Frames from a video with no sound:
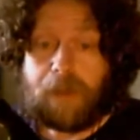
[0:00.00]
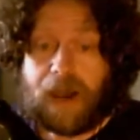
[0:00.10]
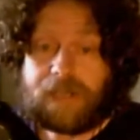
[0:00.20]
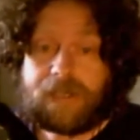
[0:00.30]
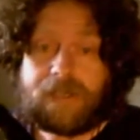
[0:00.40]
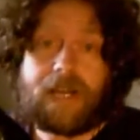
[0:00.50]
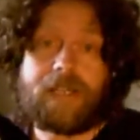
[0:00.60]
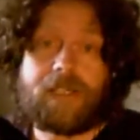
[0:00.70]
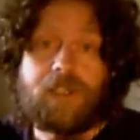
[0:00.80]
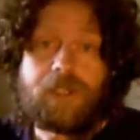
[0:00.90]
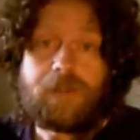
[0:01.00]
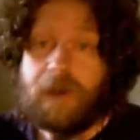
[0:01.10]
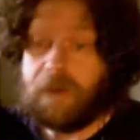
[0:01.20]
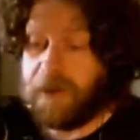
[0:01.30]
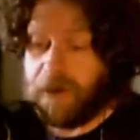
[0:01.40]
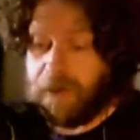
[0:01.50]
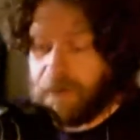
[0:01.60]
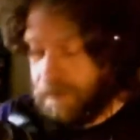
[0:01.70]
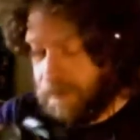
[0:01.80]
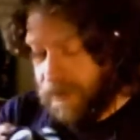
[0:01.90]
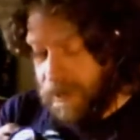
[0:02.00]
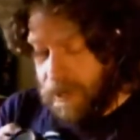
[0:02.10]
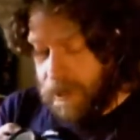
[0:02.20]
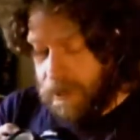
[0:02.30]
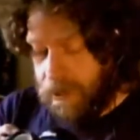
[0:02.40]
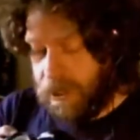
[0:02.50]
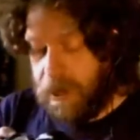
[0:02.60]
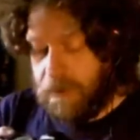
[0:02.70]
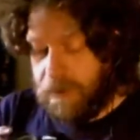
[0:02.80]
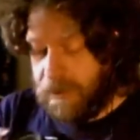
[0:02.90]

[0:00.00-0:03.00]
But that is just my opinion. So,